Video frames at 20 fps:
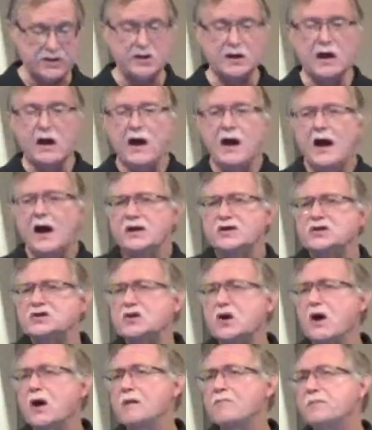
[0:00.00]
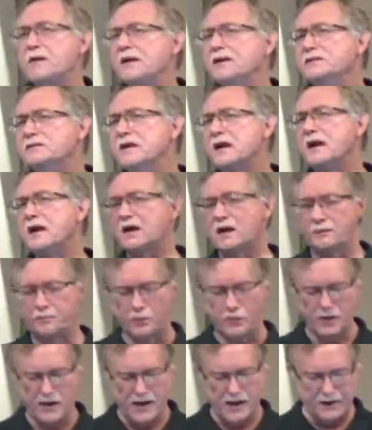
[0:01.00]
a, a sharp intake of
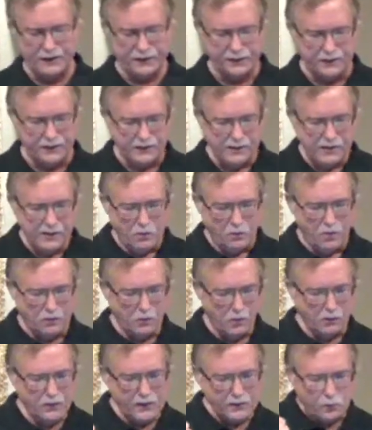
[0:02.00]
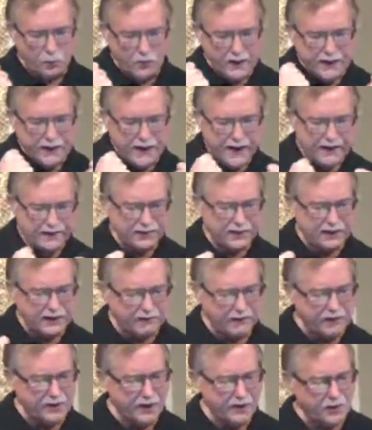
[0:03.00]
breath, when, we, we can't think
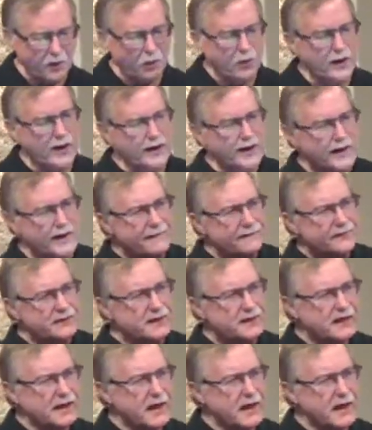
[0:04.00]
of another way to